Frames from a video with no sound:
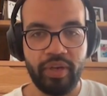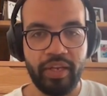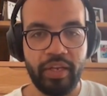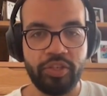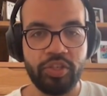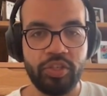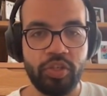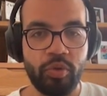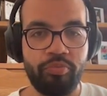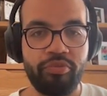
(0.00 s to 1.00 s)
and then it should
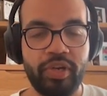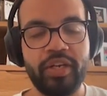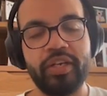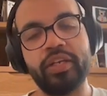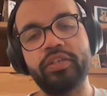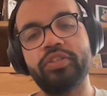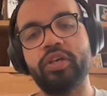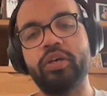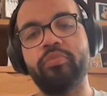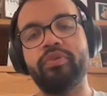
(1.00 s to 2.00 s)
do a pretty good
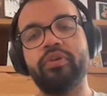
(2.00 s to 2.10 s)
job